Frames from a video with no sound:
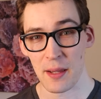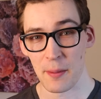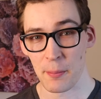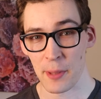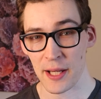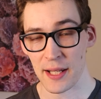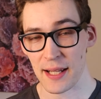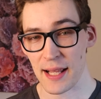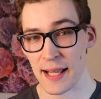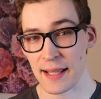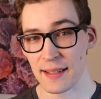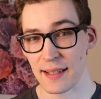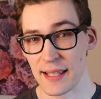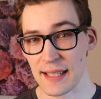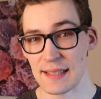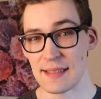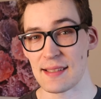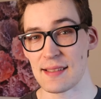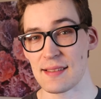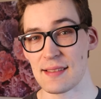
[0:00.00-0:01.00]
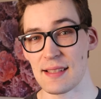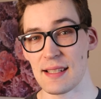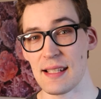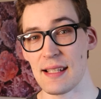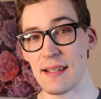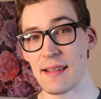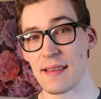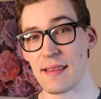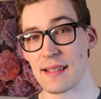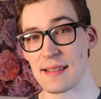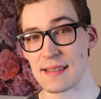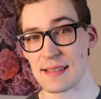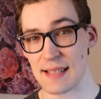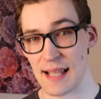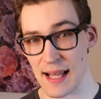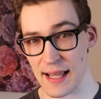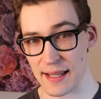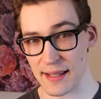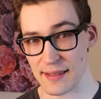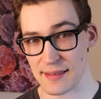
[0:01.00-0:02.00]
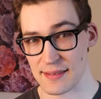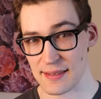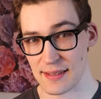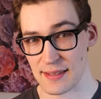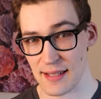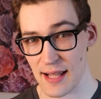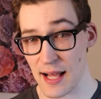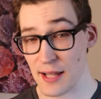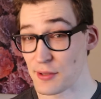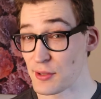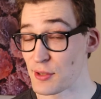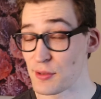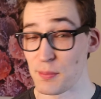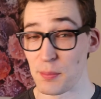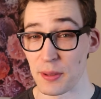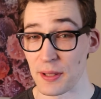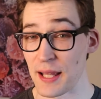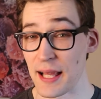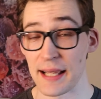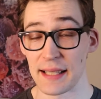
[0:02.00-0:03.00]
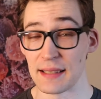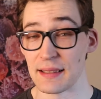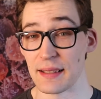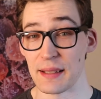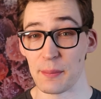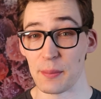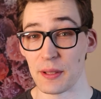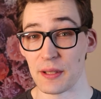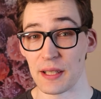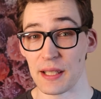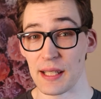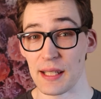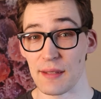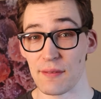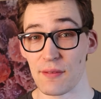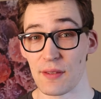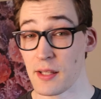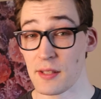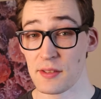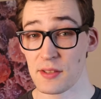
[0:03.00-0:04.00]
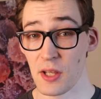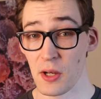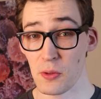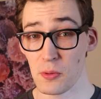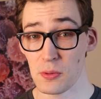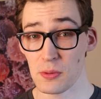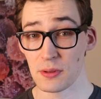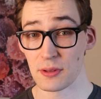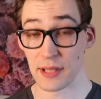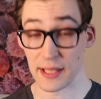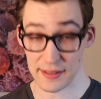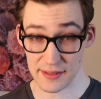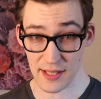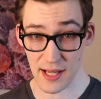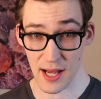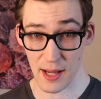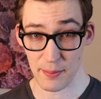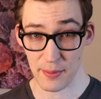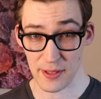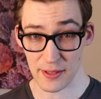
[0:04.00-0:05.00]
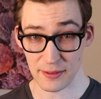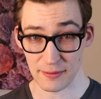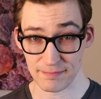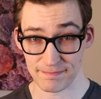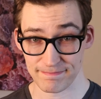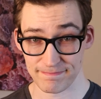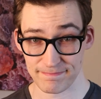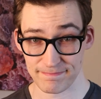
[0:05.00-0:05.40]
but I like to see the science, not just blindly believe. So let's hop in.